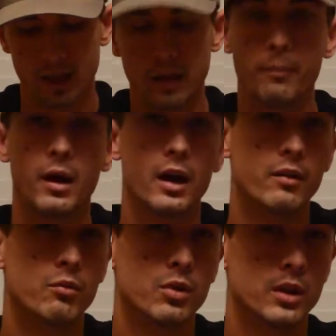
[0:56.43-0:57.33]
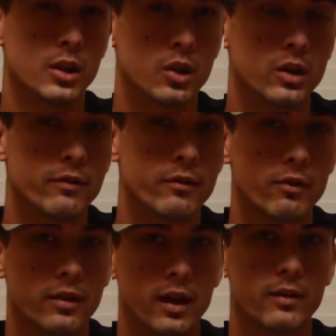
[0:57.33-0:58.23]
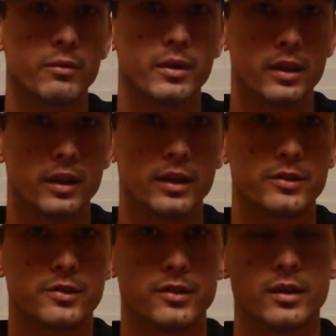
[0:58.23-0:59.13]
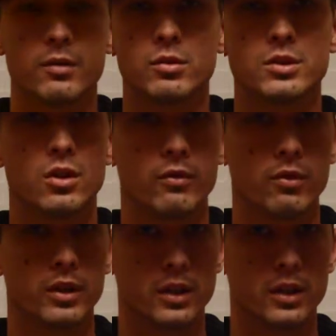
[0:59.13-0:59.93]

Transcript: I'm not really looking for that with this. I wasn't overly